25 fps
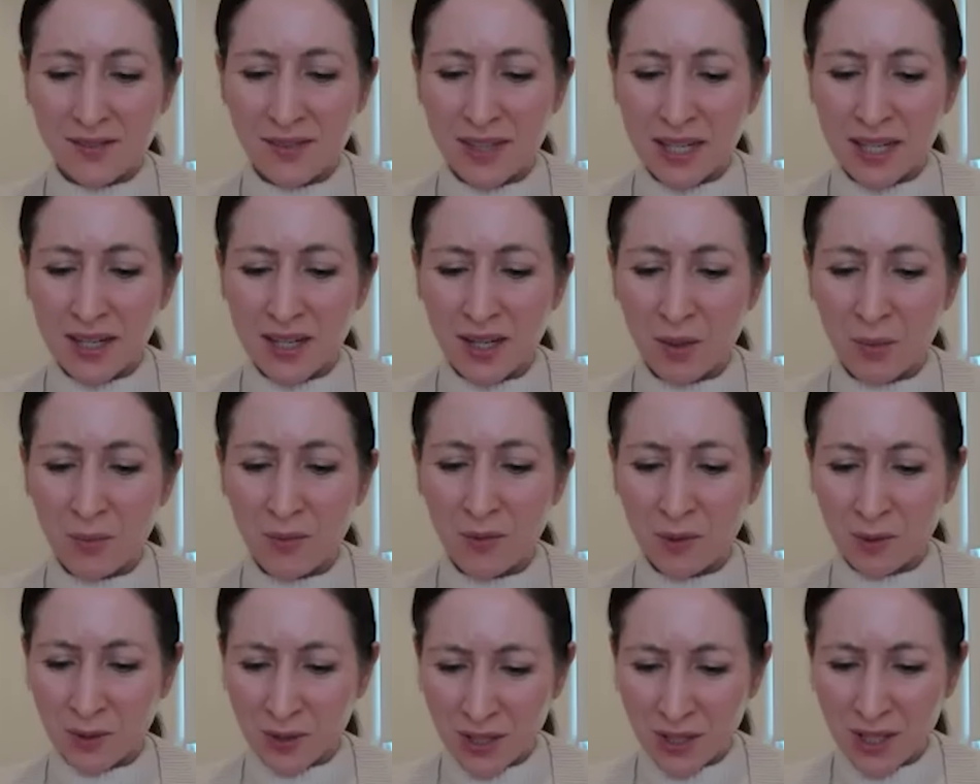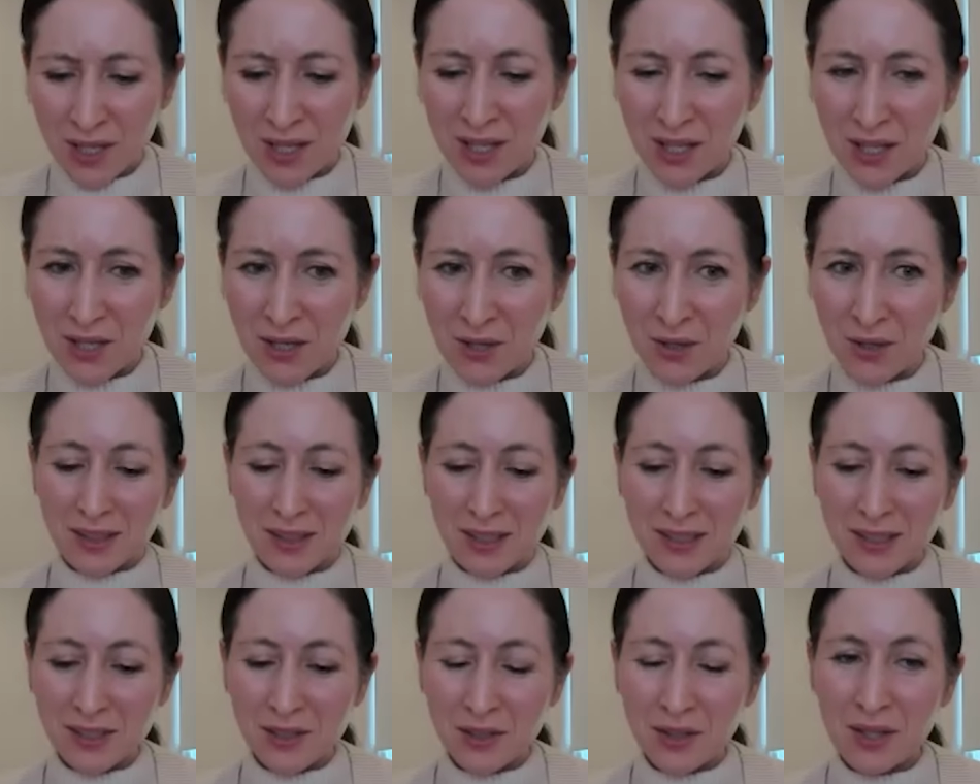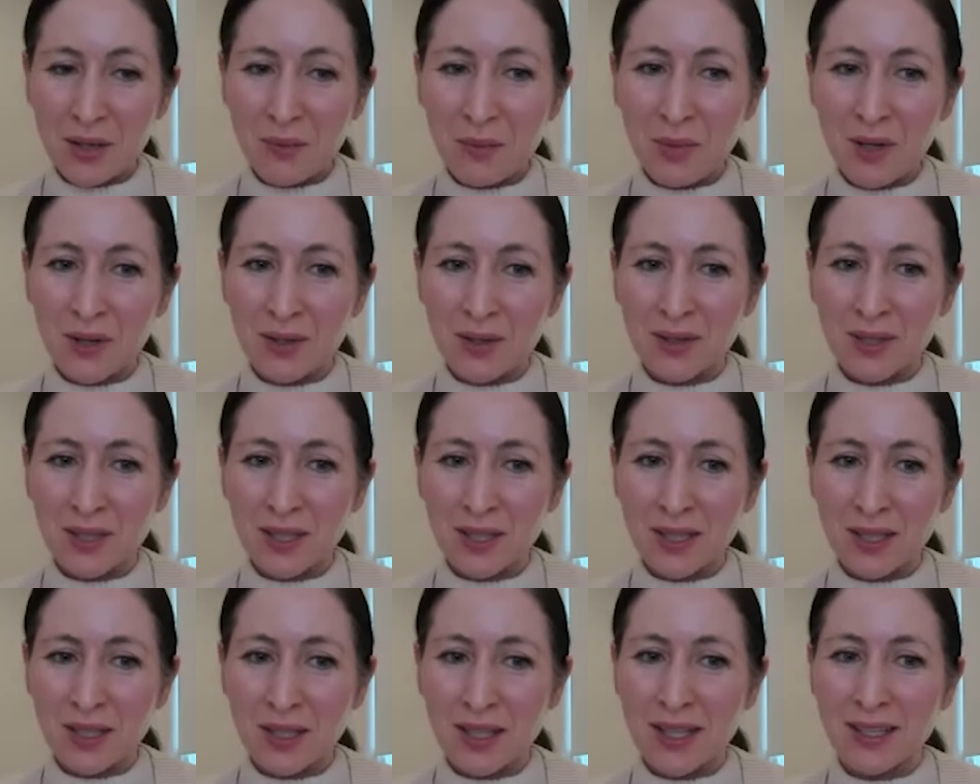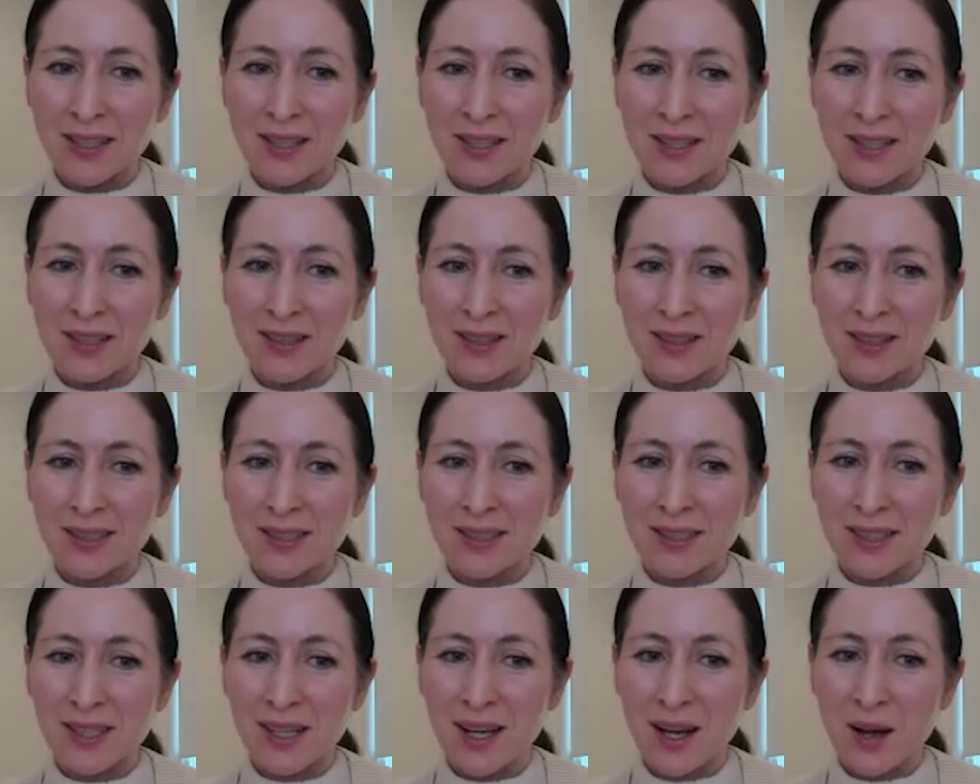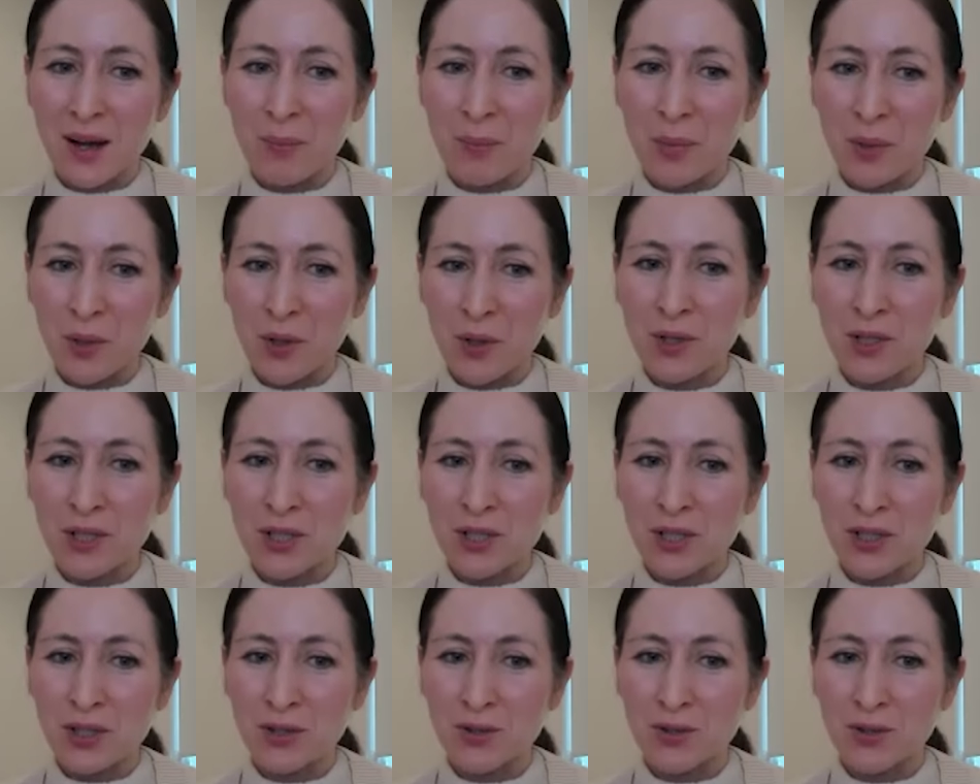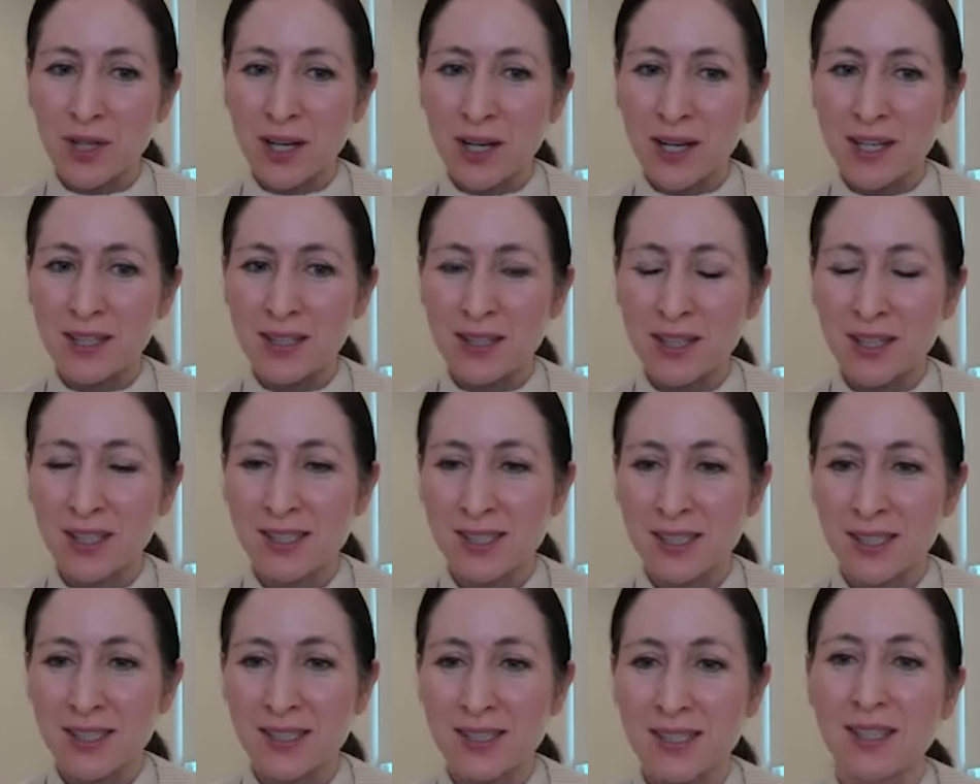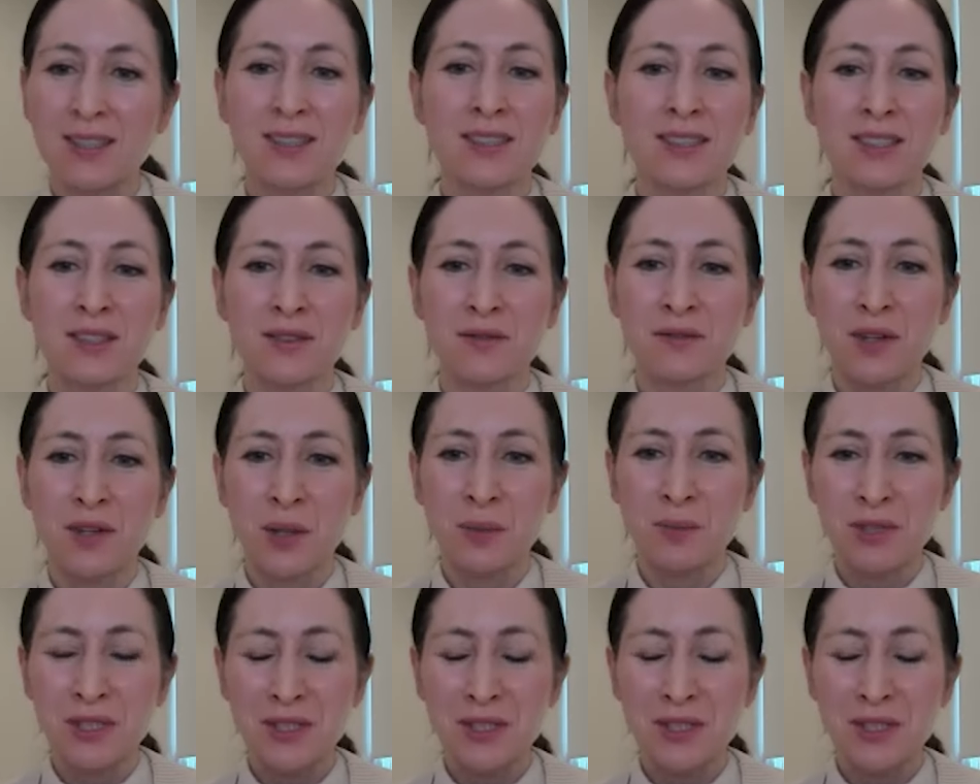very helpful. Thank you. Let's talk about Clayton's approach to running his consulting firm.